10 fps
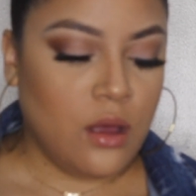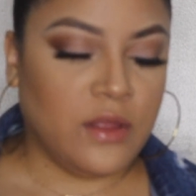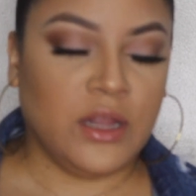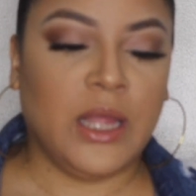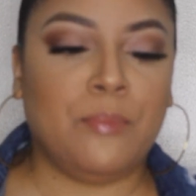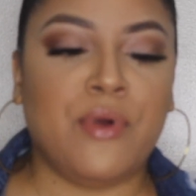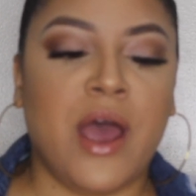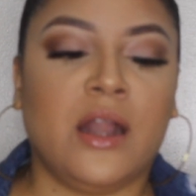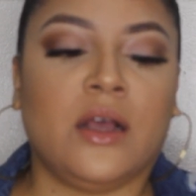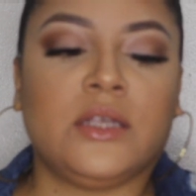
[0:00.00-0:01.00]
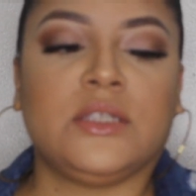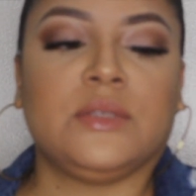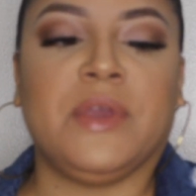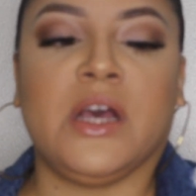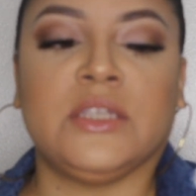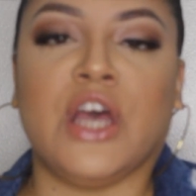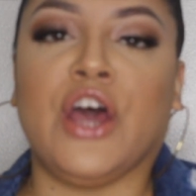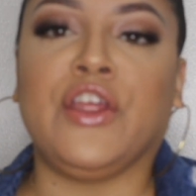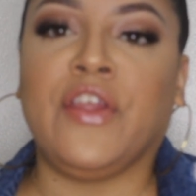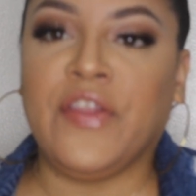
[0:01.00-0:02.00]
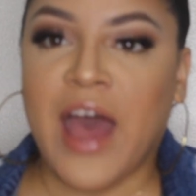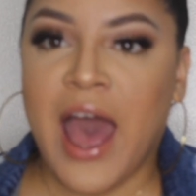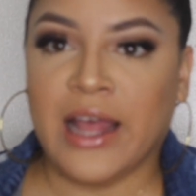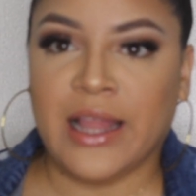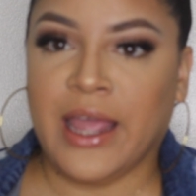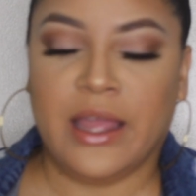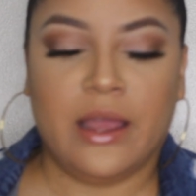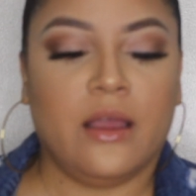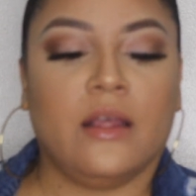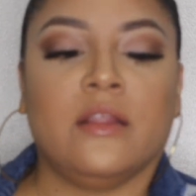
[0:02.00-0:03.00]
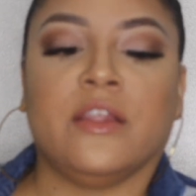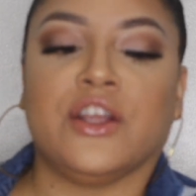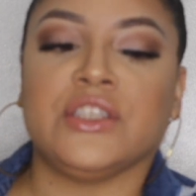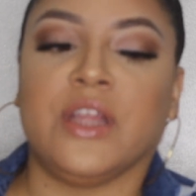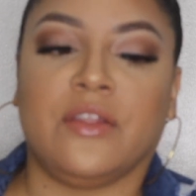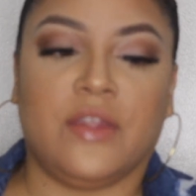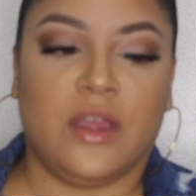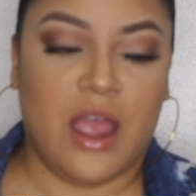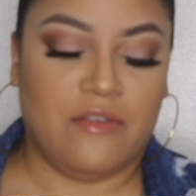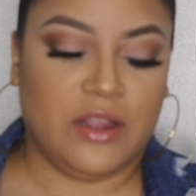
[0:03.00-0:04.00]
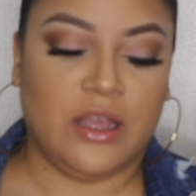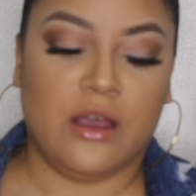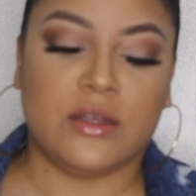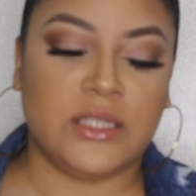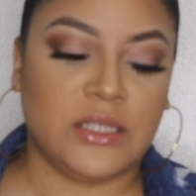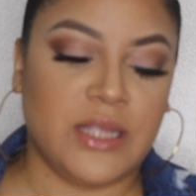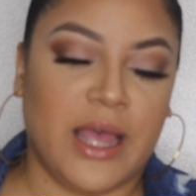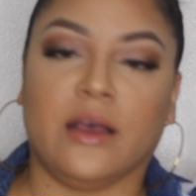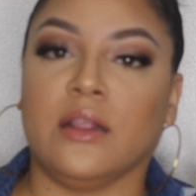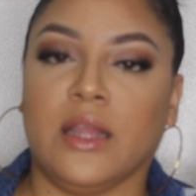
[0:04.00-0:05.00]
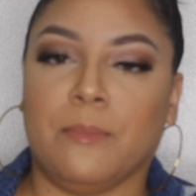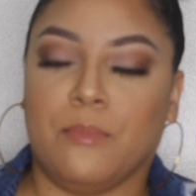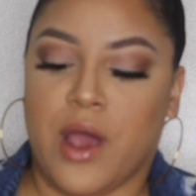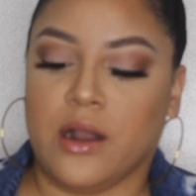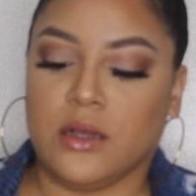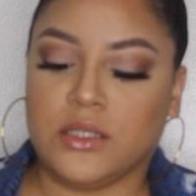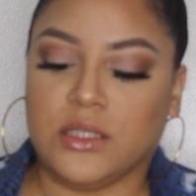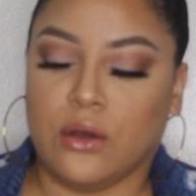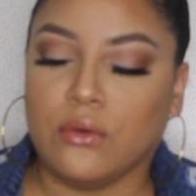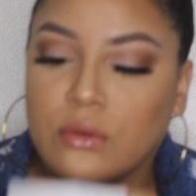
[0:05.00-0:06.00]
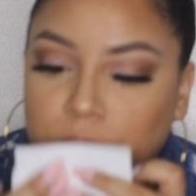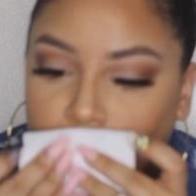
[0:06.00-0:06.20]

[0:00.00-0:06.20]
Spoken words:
the lip products, because other than the highlight, there's nothing, everything else is like lip products. So